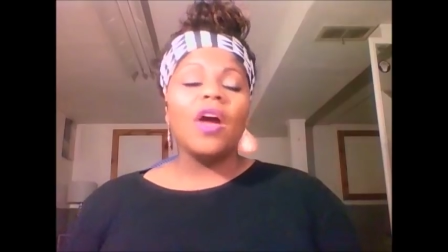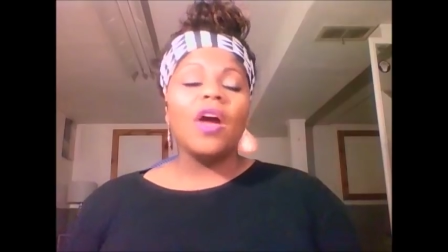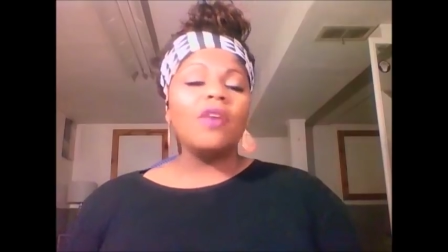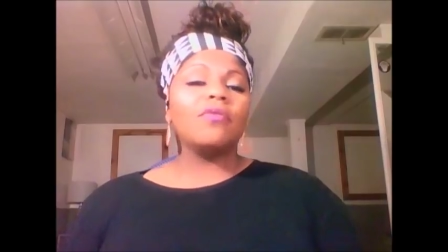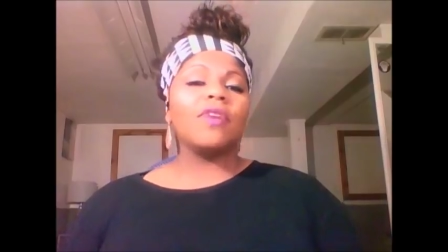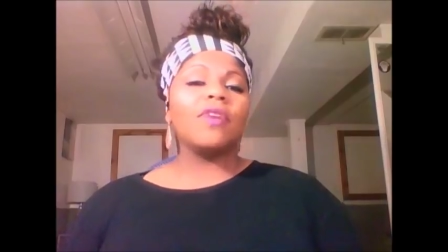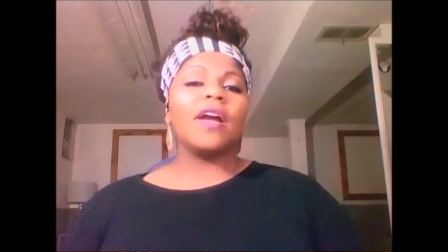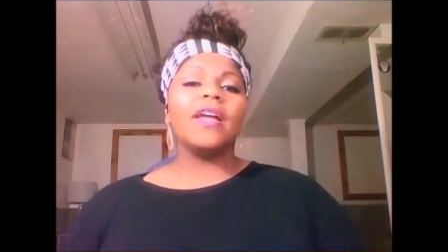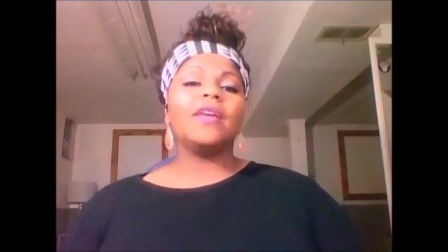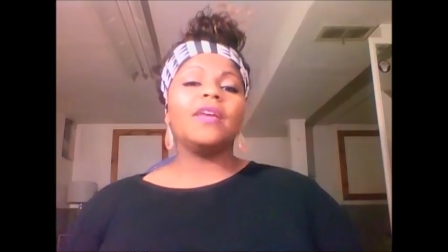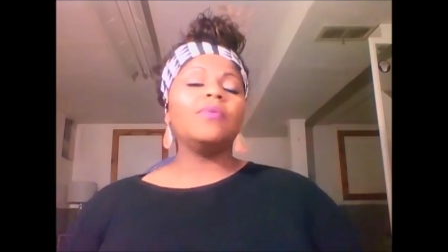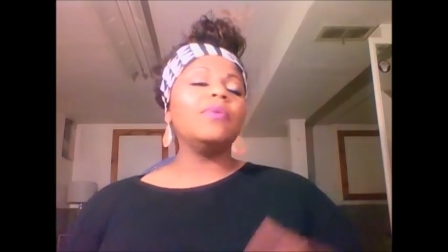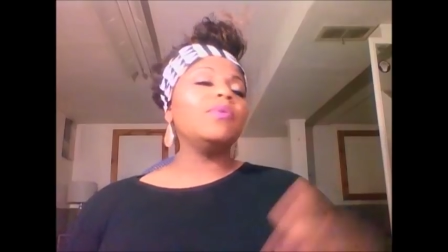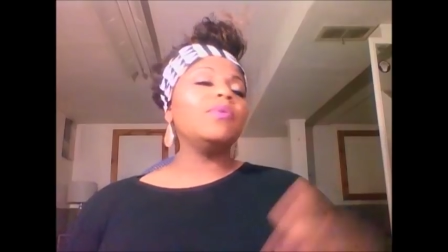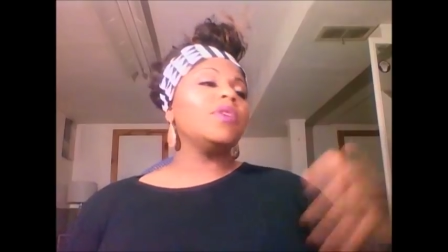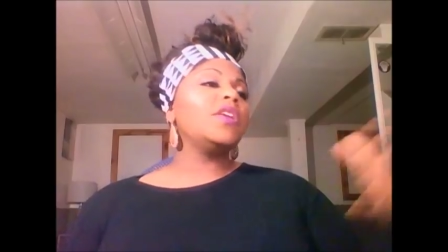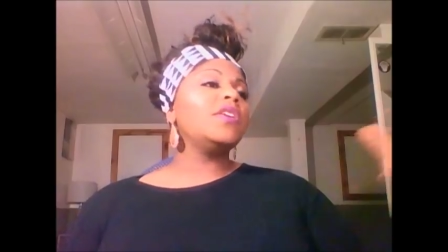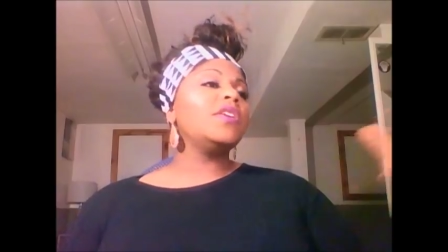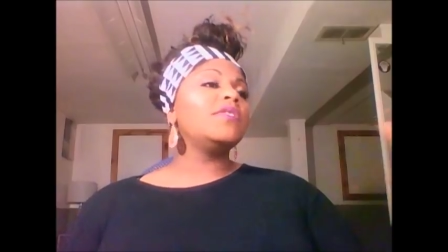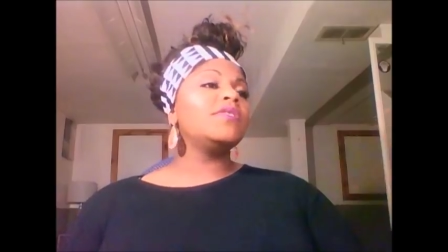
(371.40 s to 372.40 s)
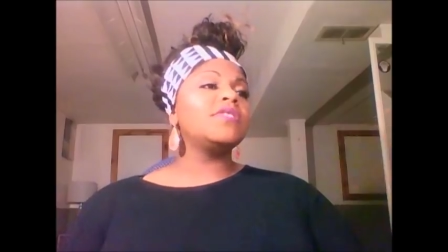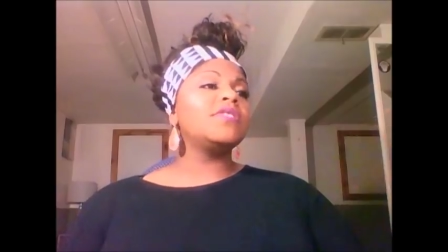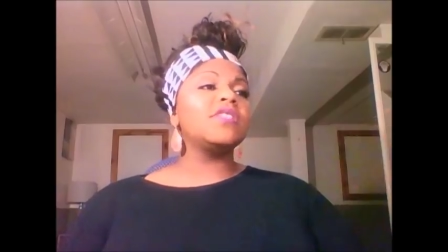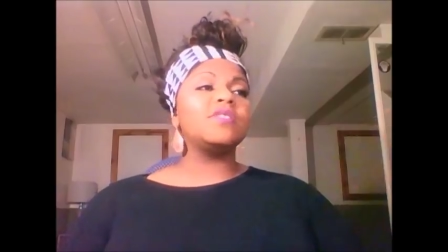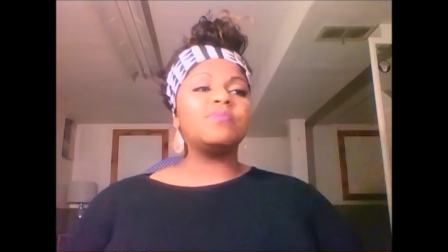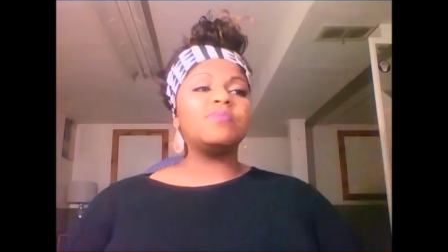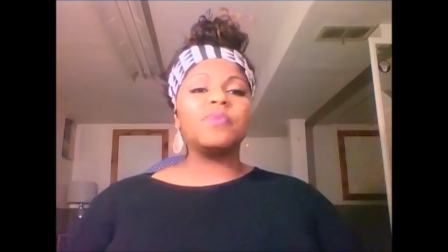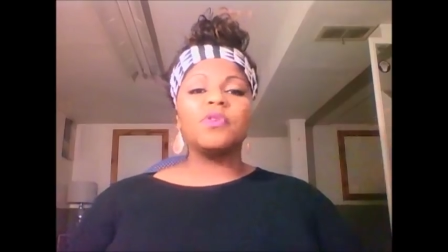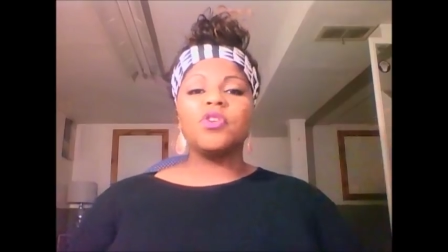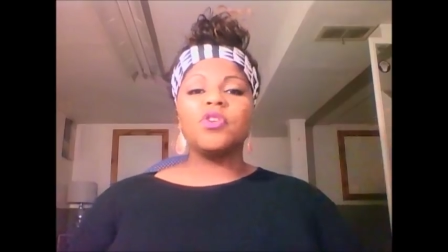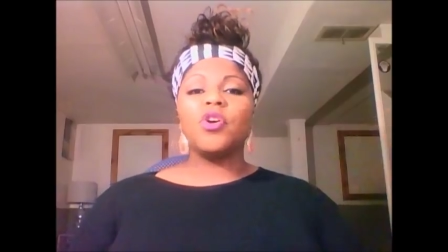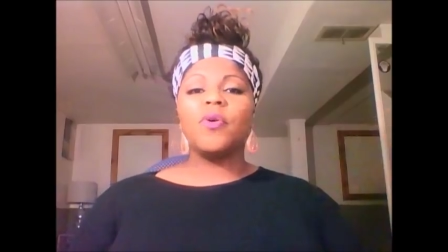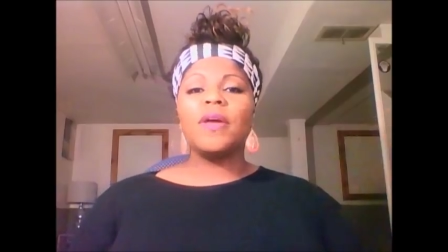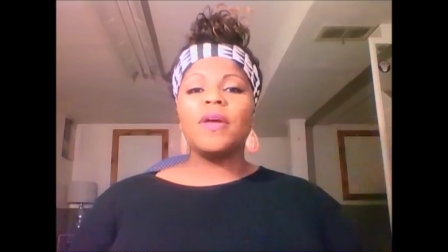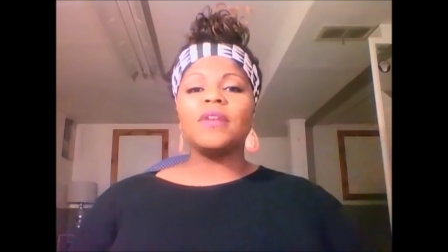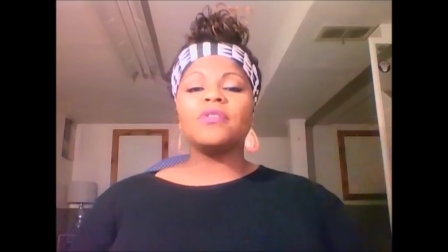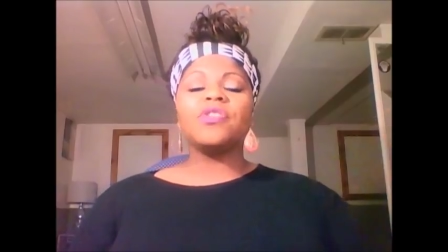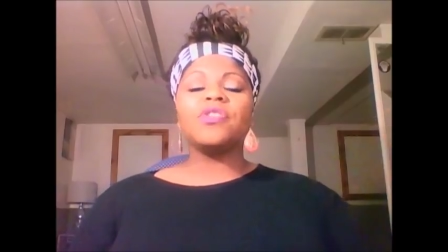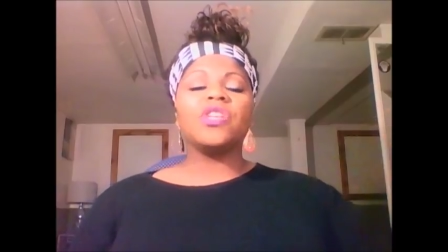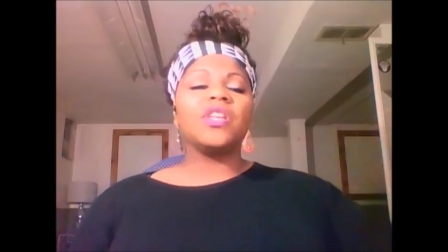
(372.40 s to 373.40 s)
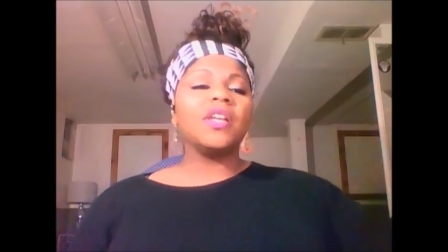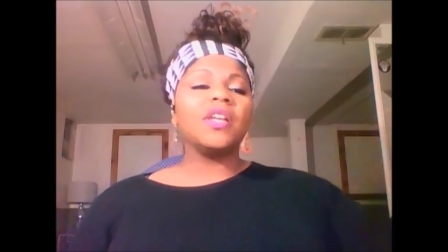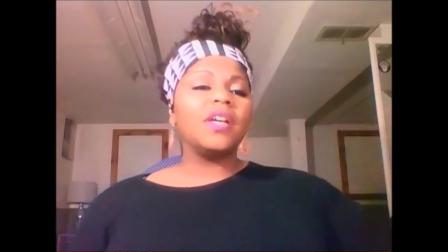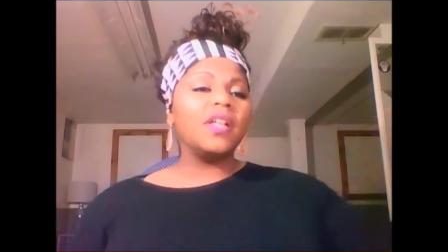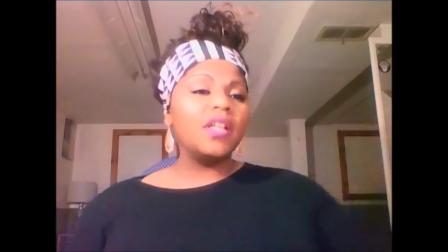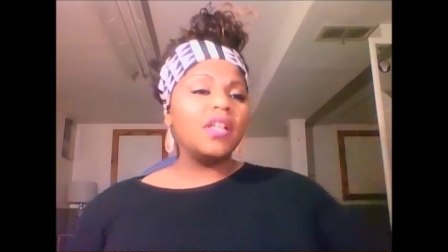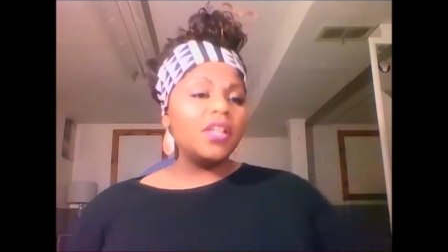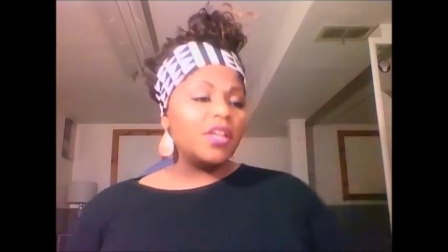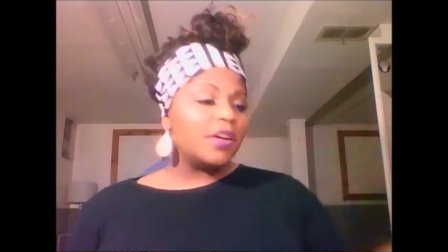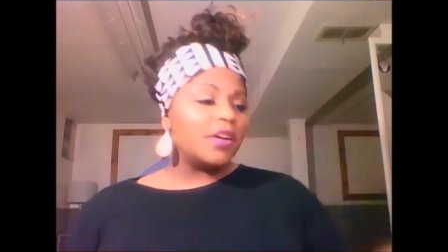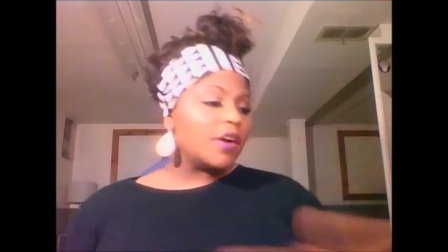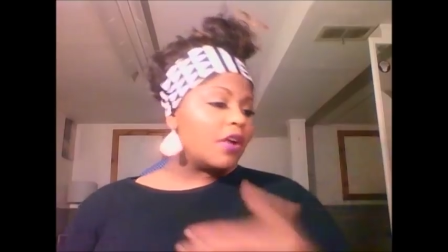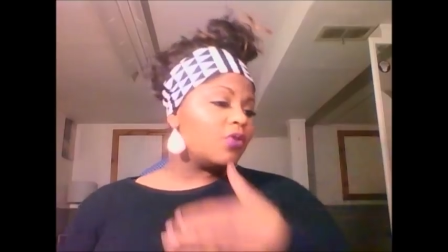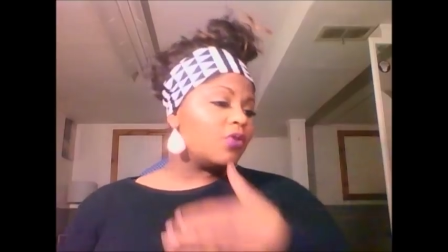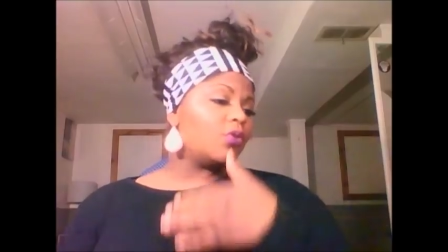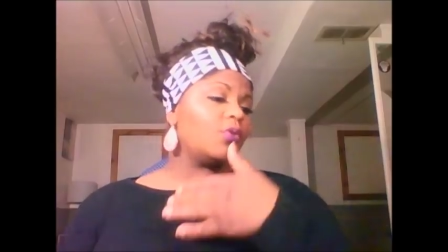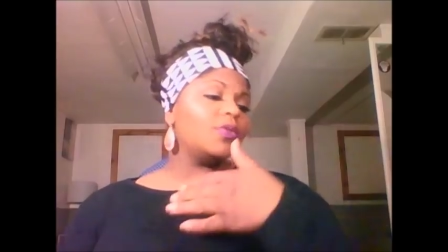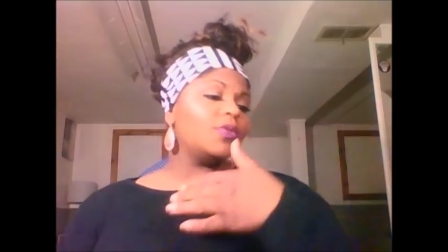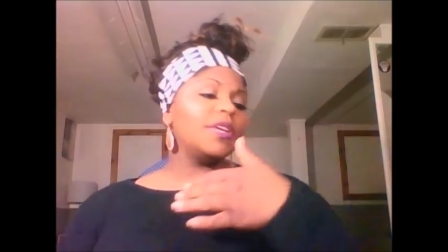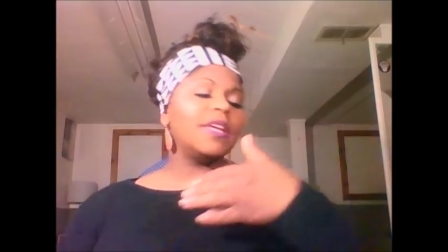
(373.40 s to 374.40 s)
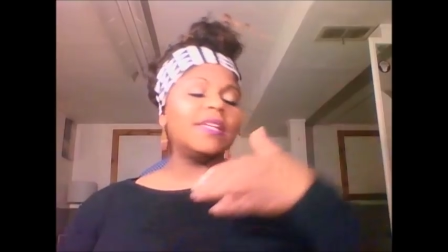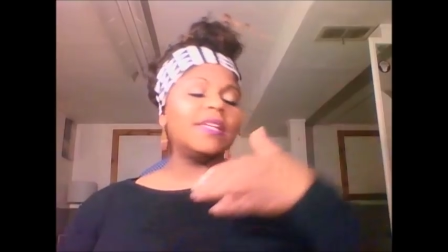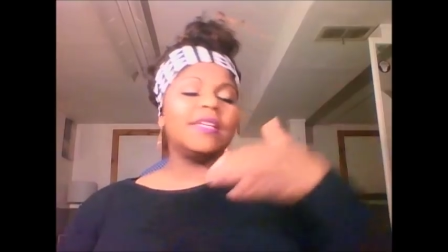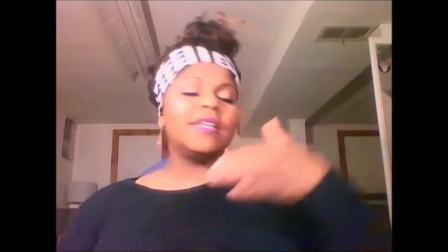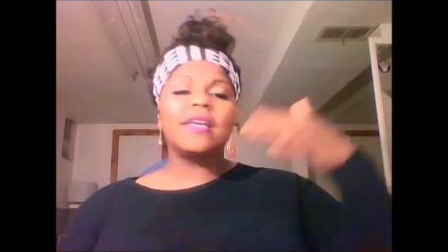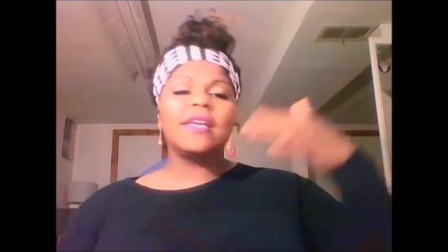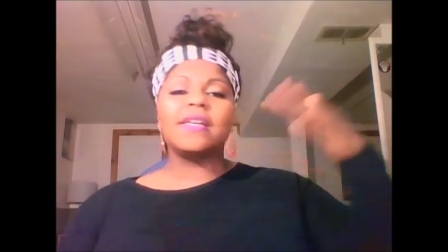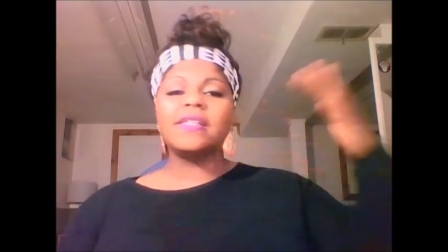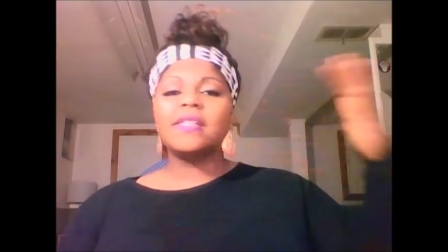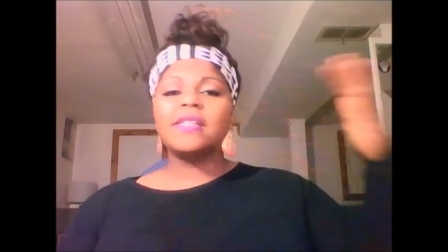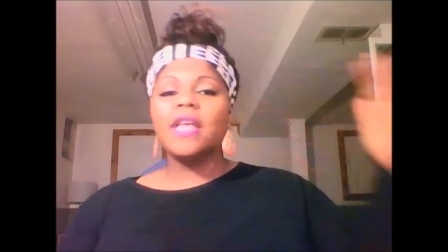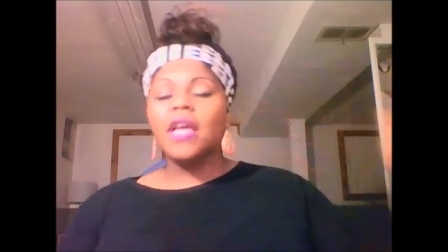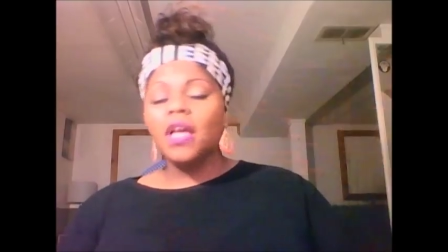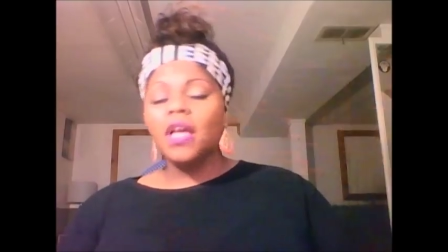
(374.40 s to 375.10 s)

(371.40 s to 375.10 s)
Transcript: right? We want to use this Pluto energy to clear out old ideas,